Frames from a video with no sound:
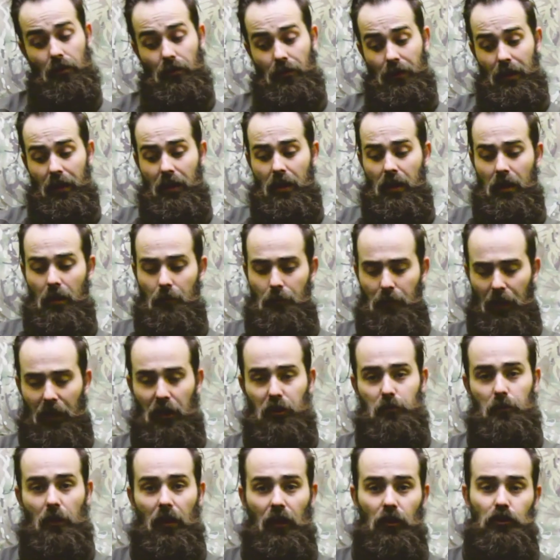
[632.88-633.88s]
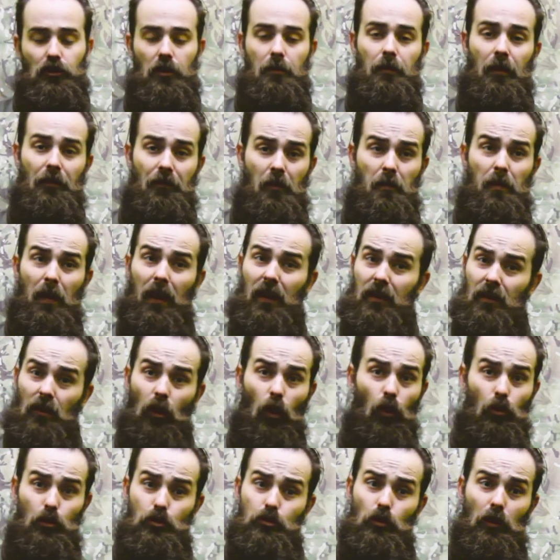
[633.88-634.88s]
the British military bivvy bag,
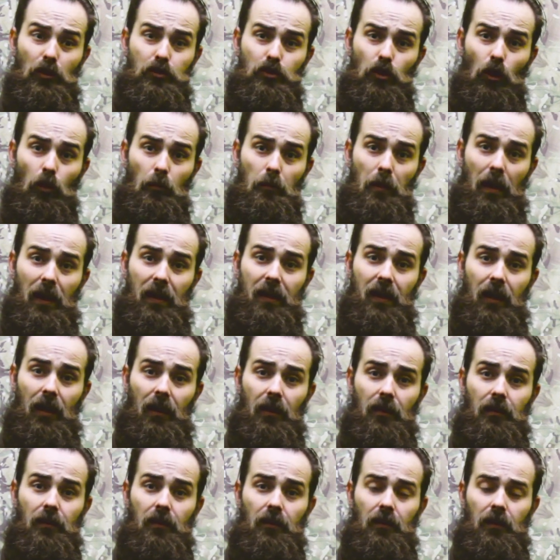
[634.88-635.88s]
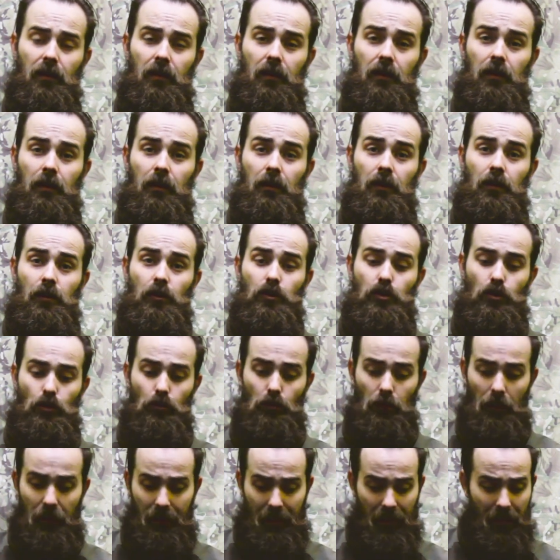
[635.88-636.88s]
also a top bit of kit.
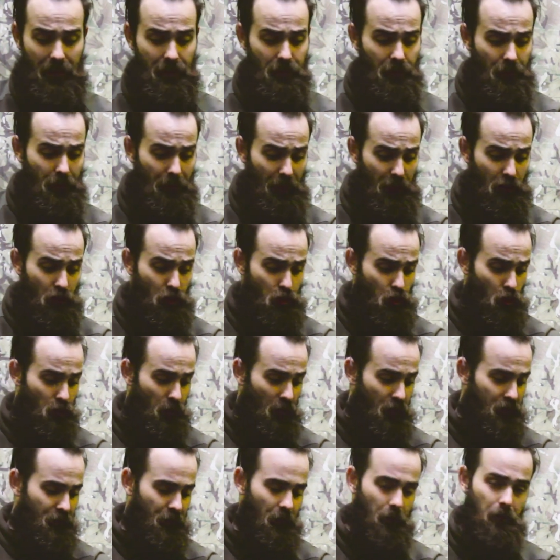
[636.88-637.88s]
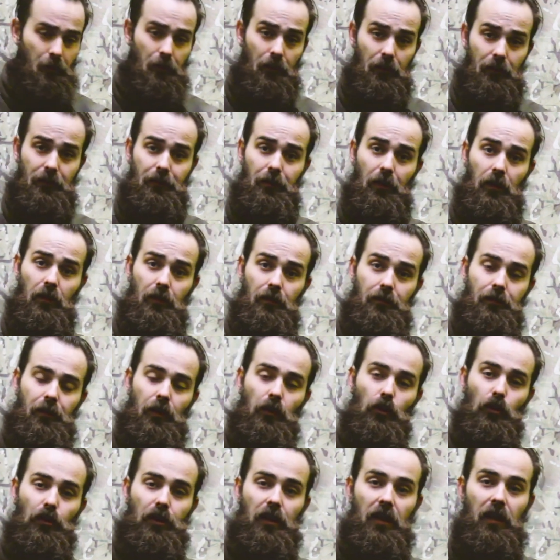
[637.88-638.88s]
So again, thank you so much for
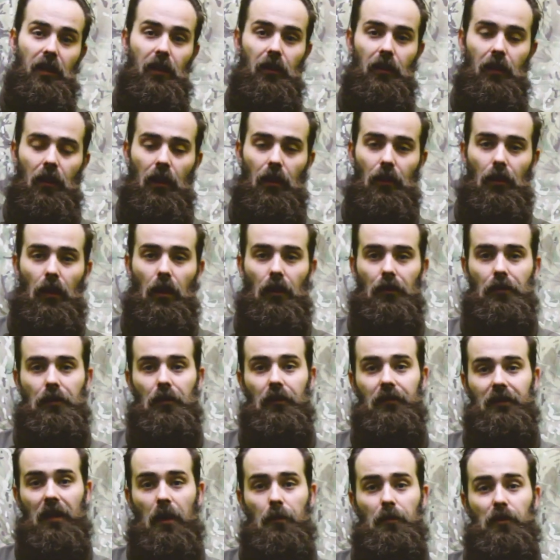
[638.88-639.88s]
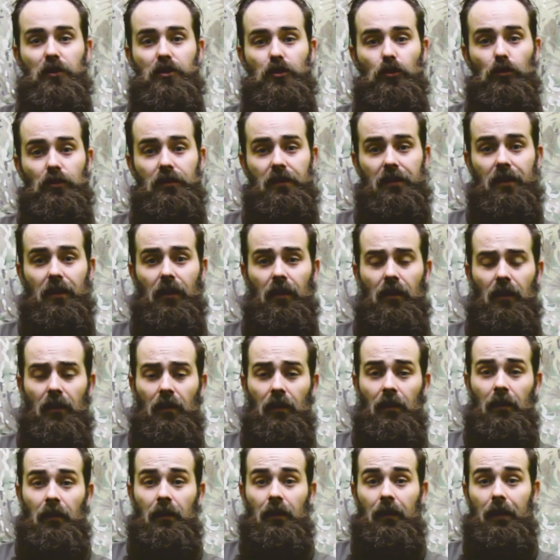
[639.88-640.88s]
looking at our third episode here.
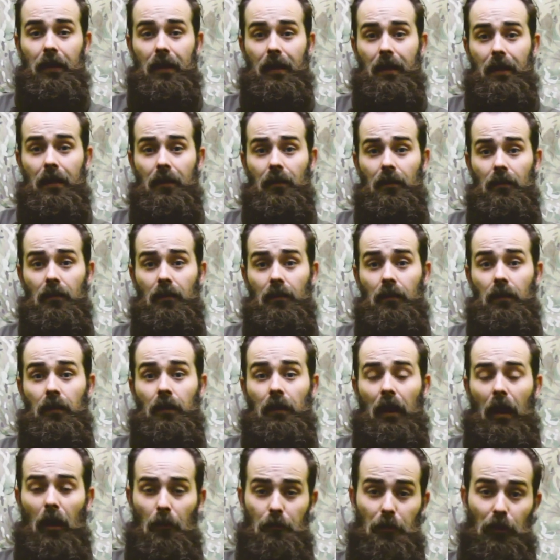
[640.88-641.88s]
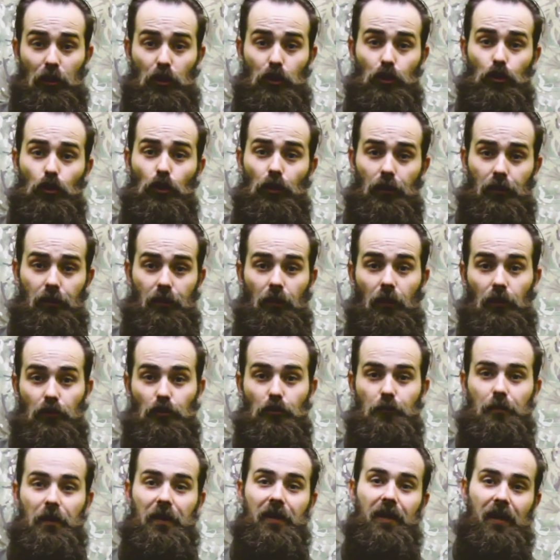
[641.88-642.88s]
I've been Stuart and
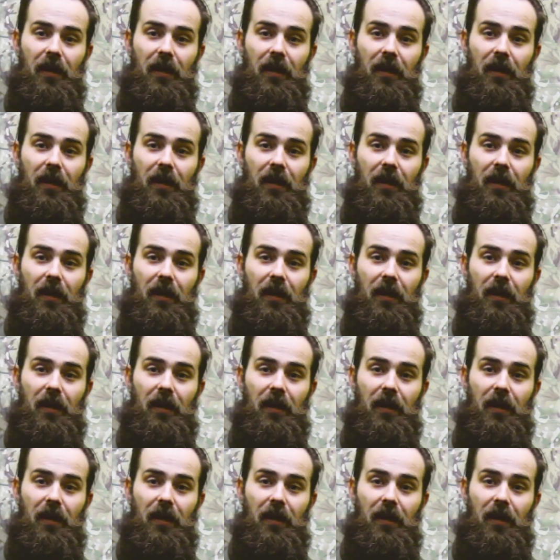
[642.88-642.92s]
you've been